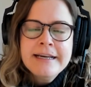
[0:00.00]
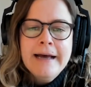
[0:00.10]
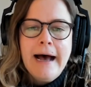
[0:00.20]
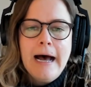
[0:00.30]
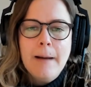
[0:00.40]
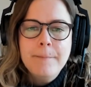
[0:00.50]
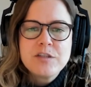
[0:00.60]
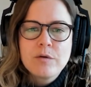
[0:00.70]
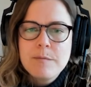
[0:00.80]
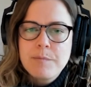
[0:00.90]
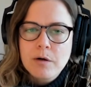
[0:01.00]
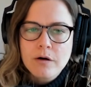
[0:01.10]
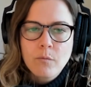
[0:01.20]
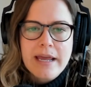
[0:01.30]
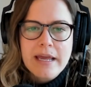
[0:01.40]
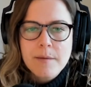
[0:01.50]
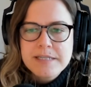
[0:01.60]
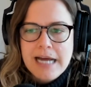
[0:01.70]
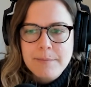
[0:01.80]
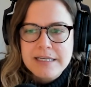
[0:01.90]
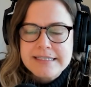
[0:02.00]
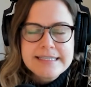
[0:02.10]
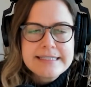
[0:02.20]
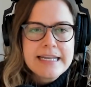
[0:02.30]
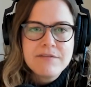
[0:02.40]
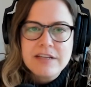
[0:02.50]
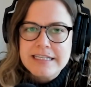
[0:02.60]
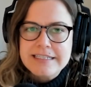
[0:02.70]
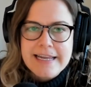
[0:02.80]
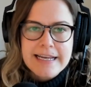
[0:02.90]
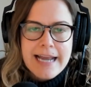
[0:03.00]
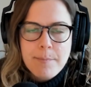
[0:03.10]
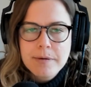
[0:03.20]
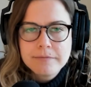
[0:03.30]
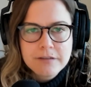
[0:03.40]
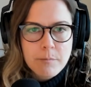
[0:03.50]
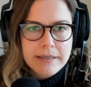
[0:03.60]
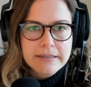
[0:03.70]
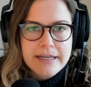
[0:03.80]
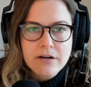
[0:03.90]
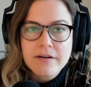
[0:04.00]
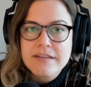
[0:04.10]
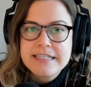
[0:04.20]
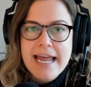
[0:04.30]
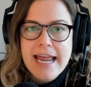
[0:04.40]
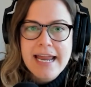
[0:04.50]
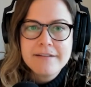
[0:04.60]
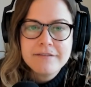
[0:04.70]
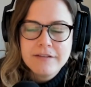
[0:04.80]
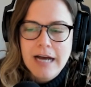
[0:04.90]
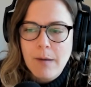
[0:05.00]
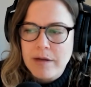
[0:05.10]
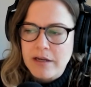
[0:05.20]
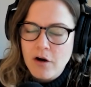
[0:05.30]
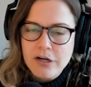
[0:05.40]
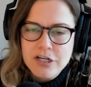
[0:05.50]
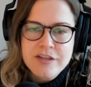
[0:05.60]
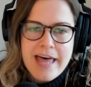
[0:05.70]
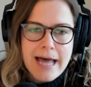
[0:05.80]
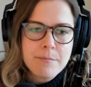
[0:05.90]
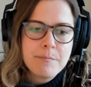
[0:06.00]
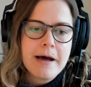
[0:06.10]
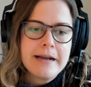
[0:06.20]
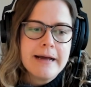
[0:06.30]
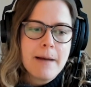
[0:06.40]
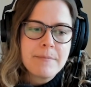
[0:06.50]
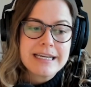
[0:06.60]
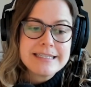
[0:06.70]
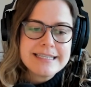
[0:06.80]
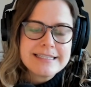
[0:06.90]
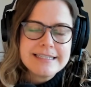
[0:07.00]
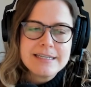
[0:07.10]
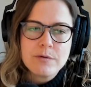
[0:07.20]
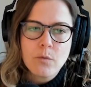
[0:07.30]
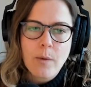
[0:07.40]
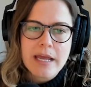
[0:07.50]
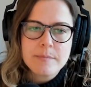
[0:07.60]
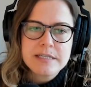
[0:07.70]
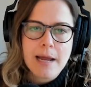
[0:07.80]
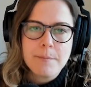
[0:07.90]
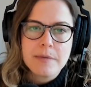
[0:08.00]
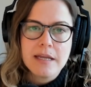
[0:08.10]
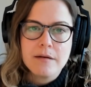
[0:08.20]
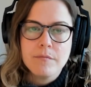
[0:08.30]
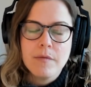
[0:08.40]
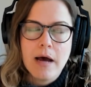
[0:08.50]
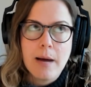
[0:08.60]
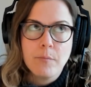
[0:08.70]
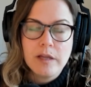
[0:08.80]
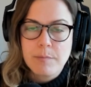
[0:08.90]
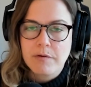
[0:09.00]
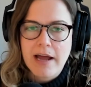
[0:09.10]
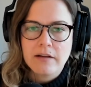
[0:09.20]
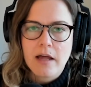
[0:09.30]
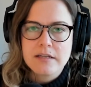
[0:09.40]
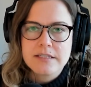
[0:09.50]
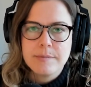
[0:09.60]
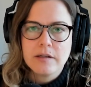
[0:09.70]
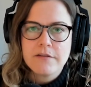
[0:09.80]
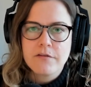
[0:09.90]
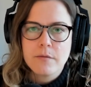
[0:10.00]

So keep your wake up time consistent. If you need to take a nap a little bit later in the day, we encourage that, but the consistency with the wake up time can really provide a lot of stability for the